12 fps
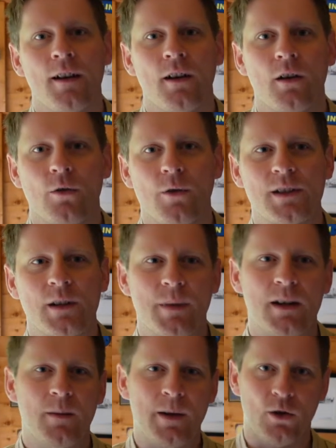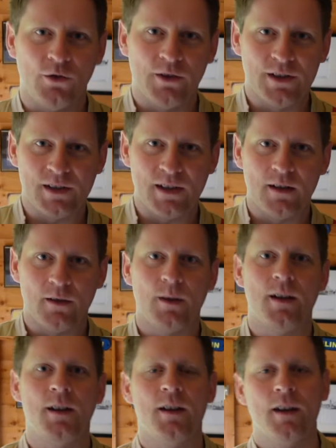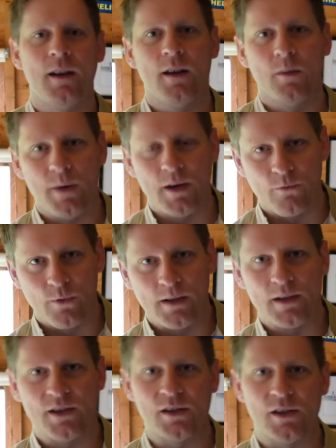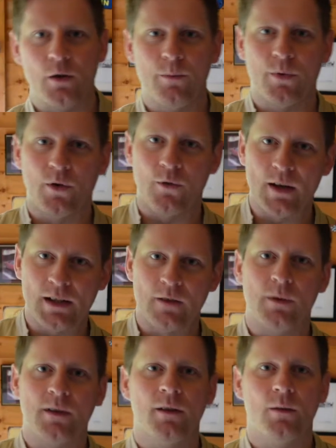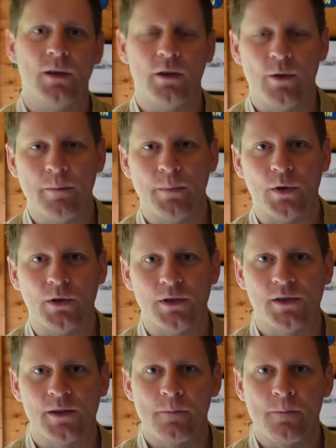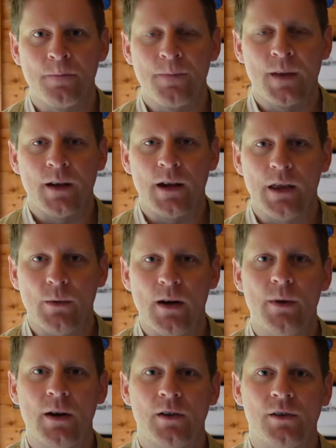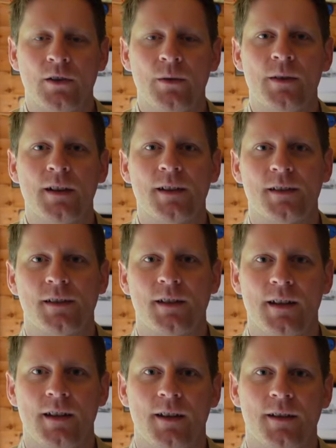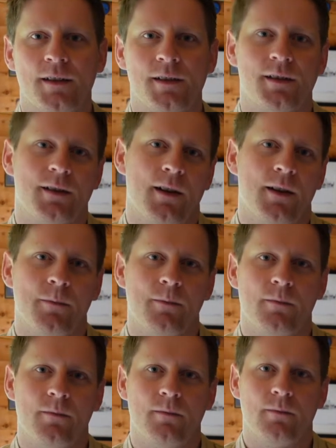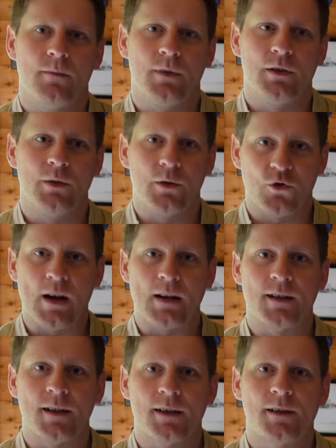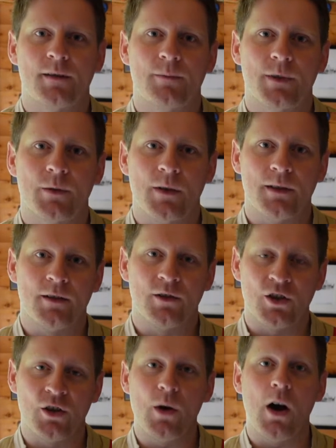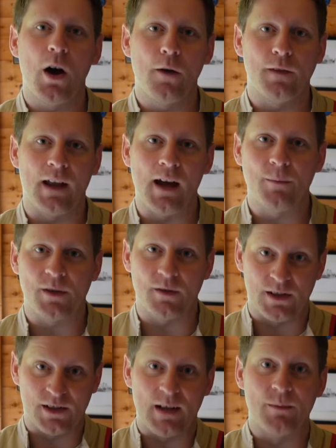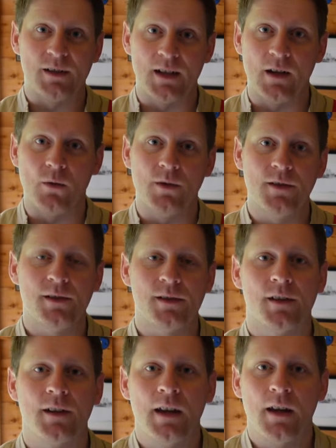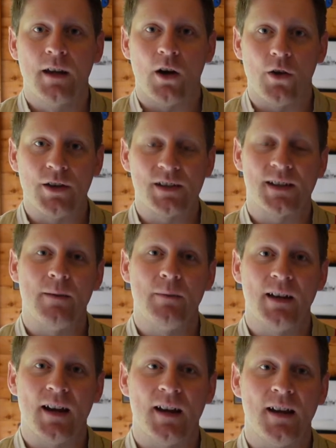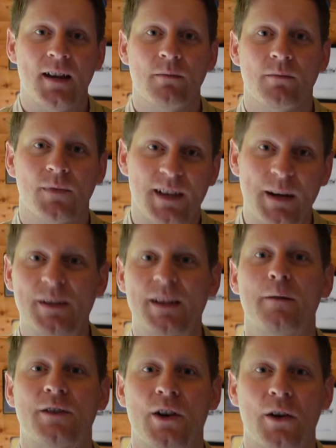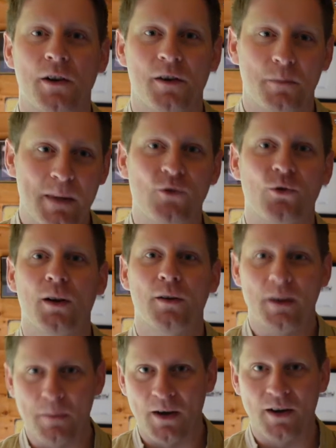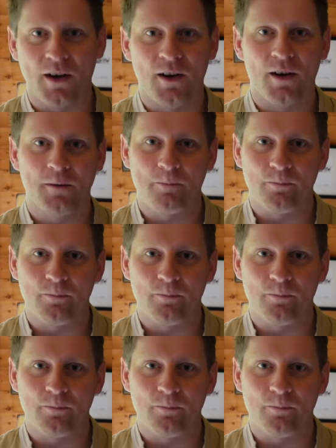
Or is it being a bit understeery, being really slow and progressive with your inputs? And the way we're going to do this is do a track test. So I did 2 half laps of the same sequence on the same day, same set of tyres, me driving my kart.